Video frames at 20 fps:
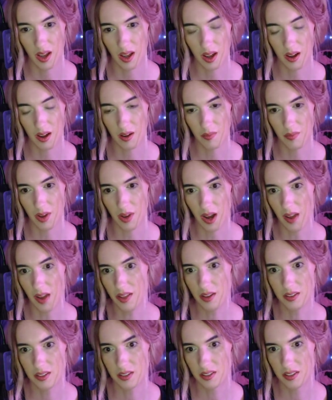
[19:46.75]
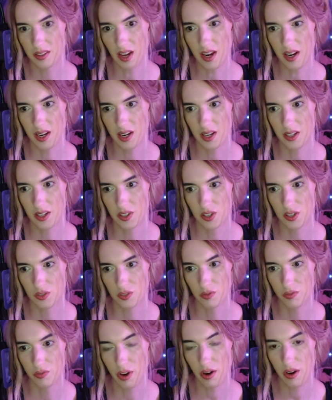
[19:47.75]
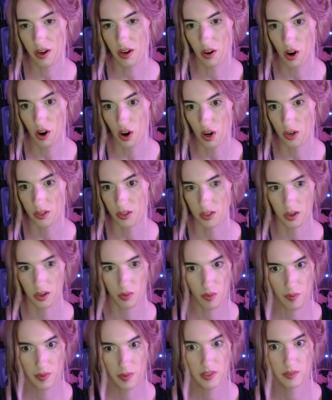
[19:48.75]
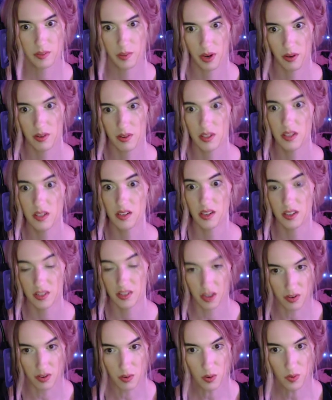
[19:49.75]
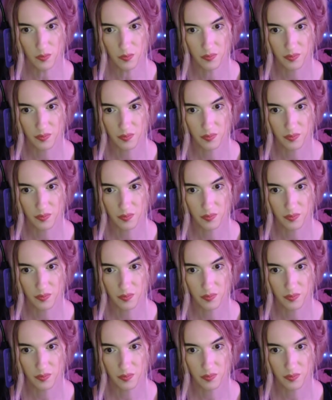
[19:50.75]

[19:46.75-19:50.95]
I think society is just very harsh on women's appearances in general,